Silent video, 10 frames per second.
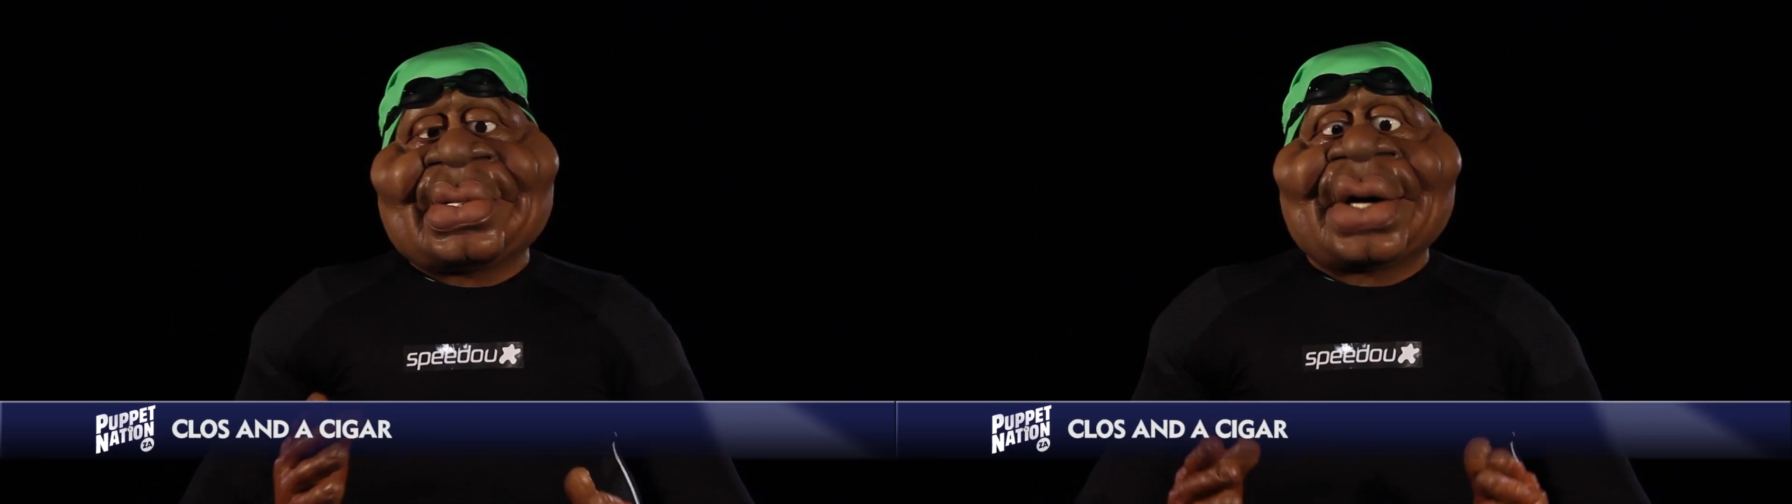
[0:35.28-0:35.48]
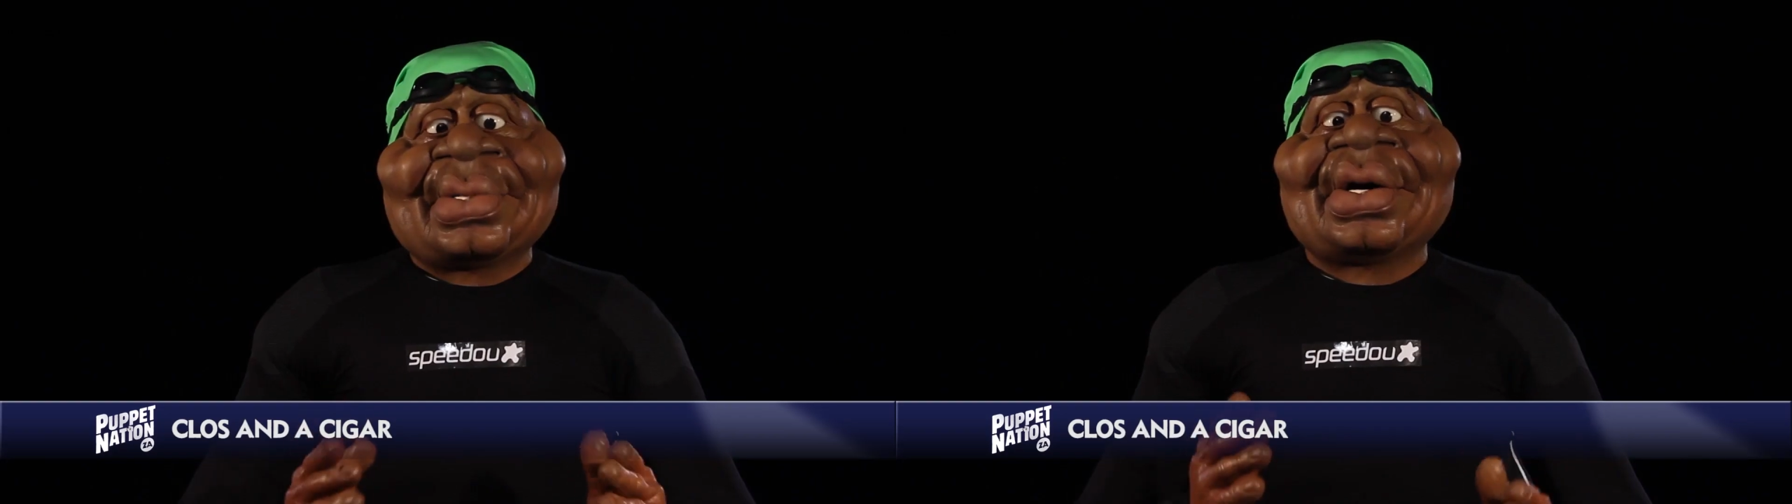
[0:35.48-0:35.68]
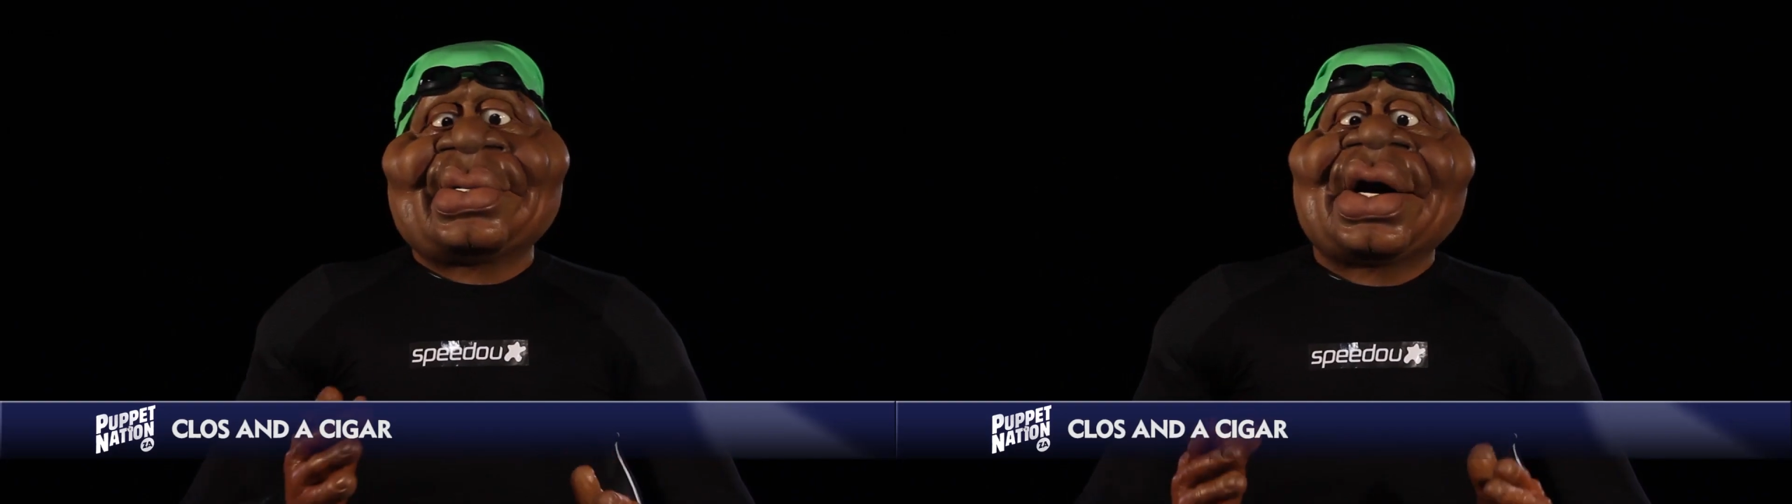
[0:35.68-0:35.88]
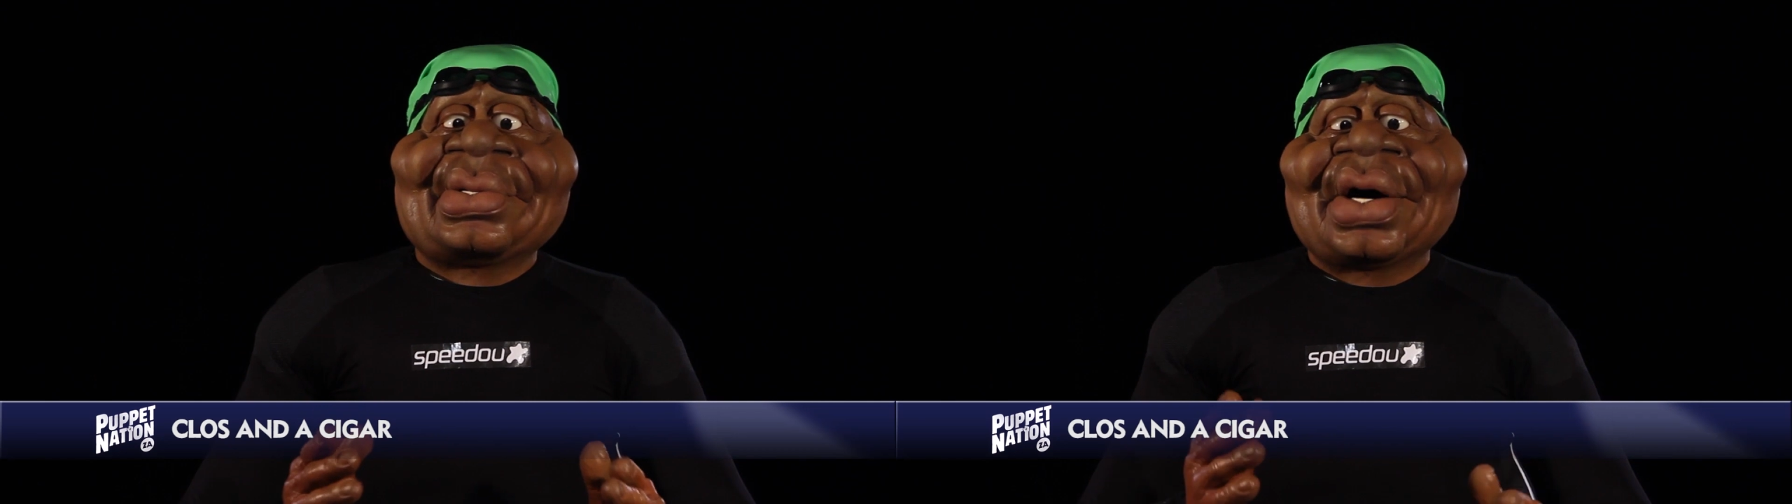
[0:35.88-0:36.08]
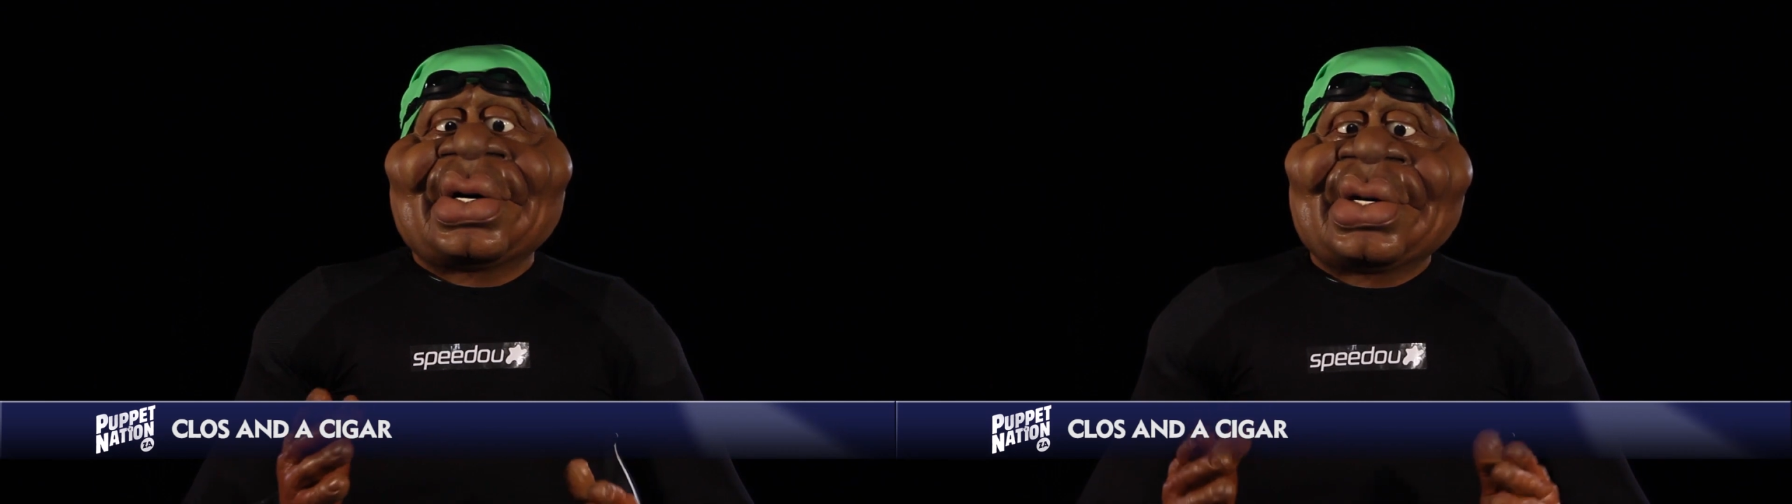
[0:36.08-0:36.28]
I have
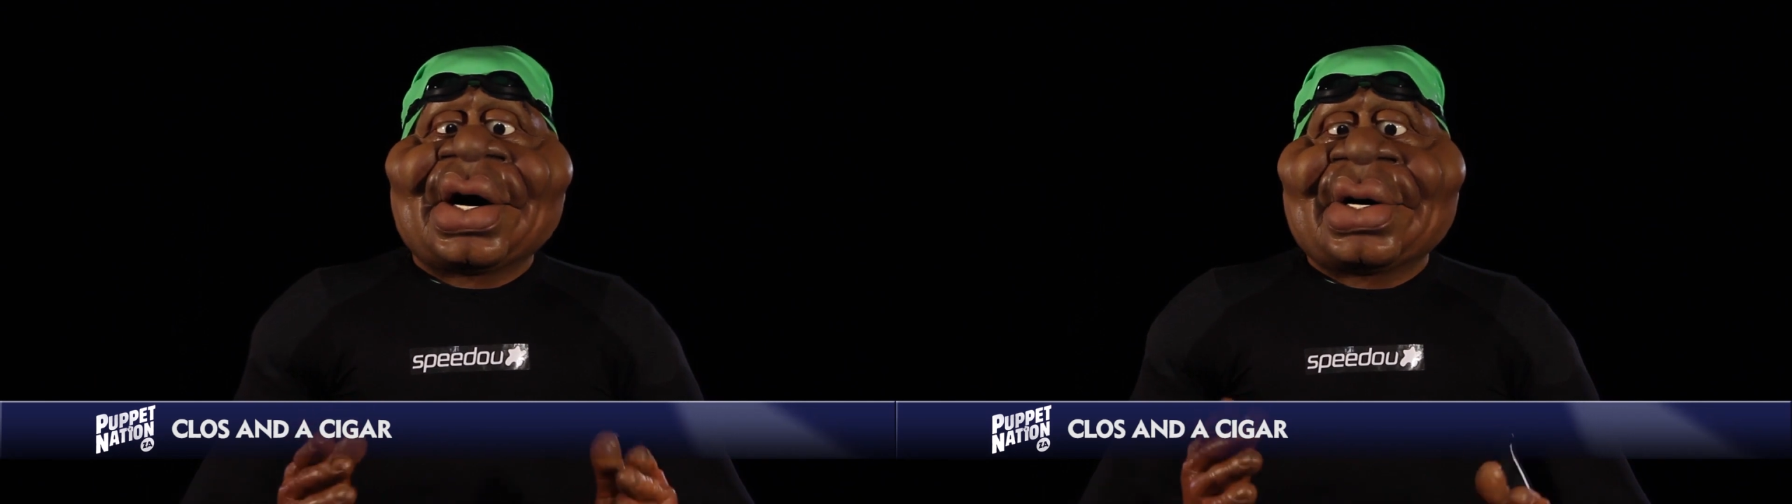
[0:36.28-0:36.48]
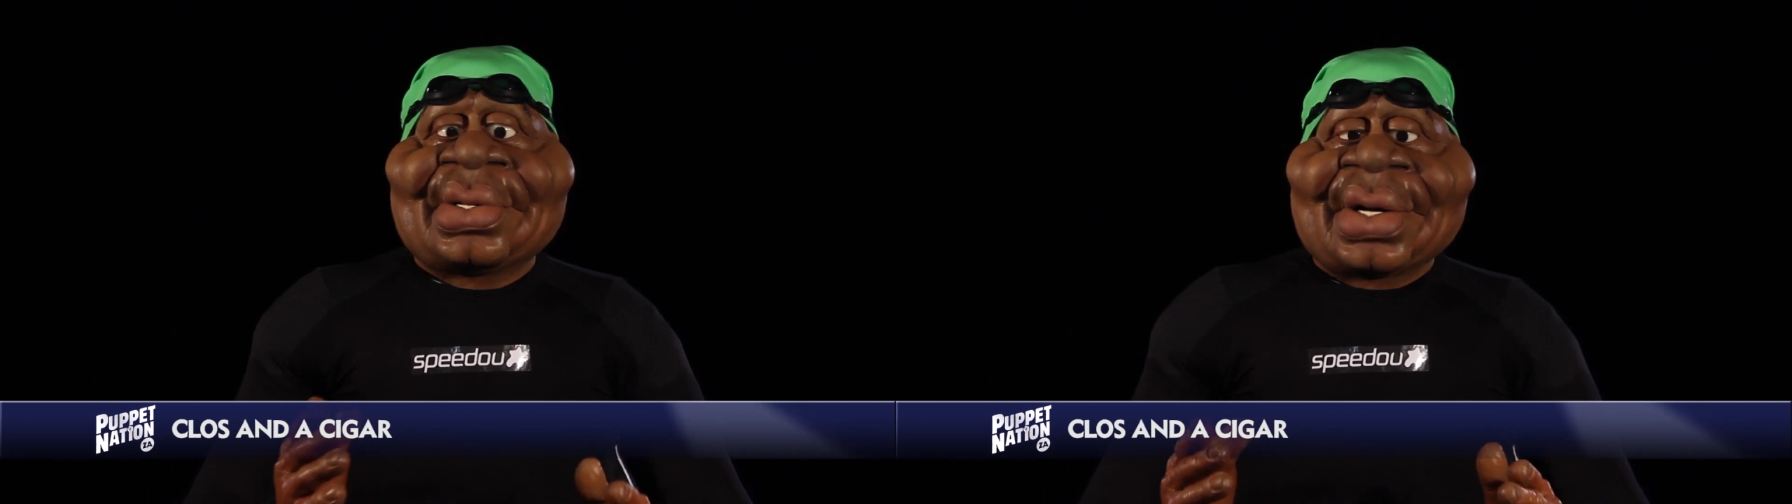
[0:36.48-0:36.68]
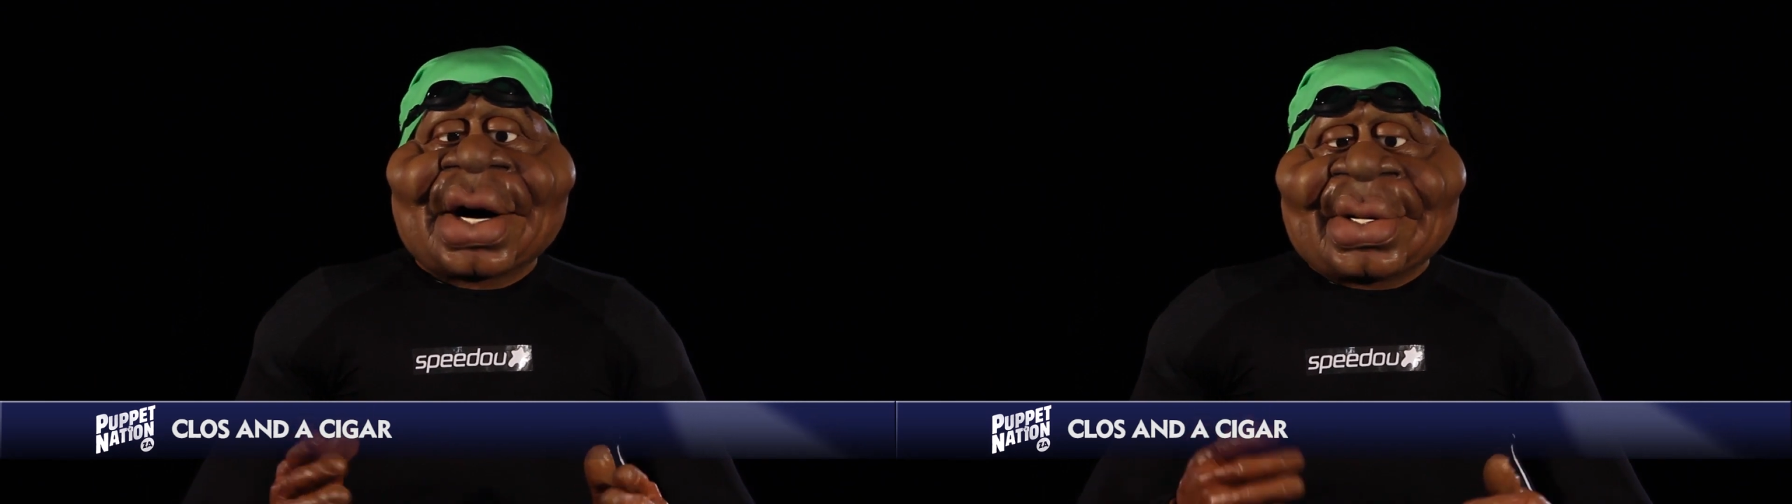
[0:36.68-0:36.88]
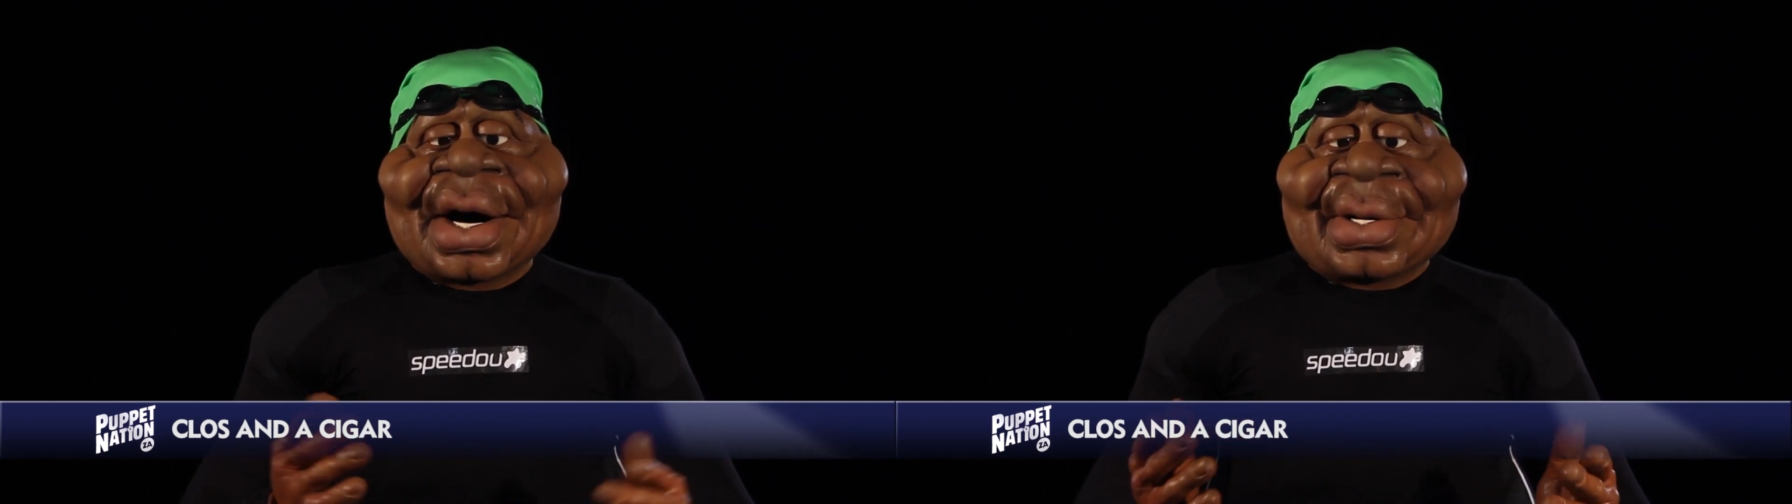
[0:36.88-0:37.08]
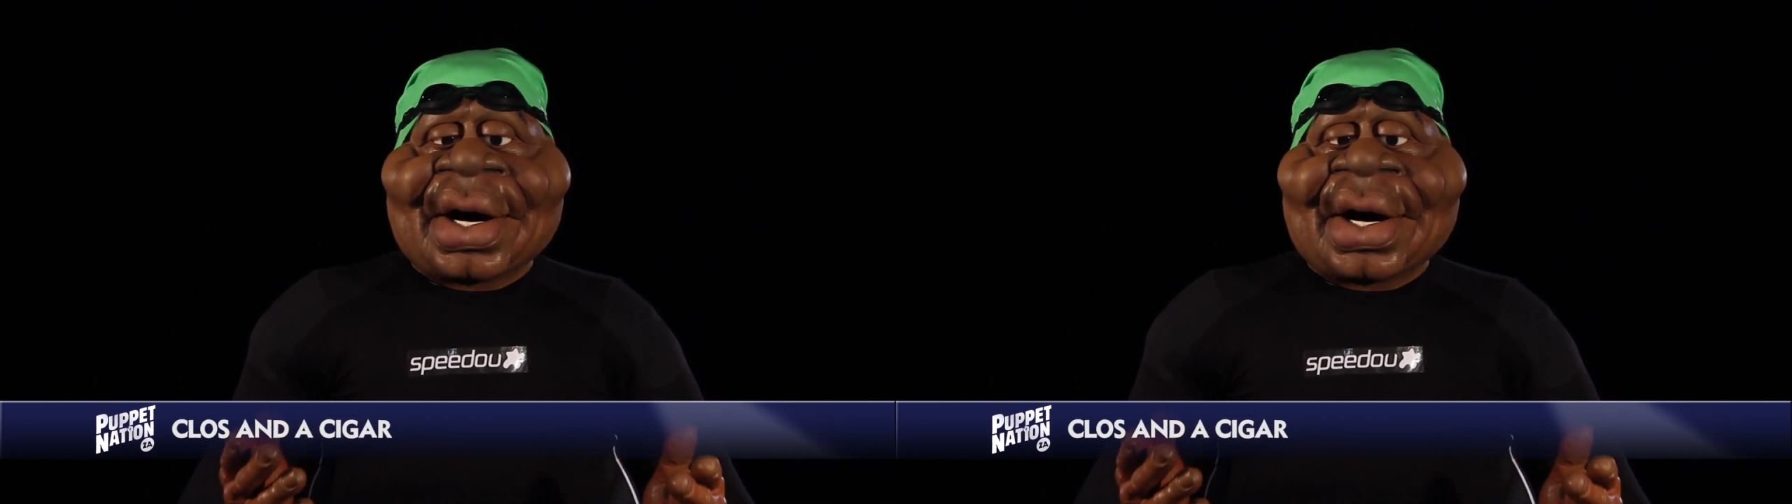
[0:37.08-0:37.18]
decided that this uh,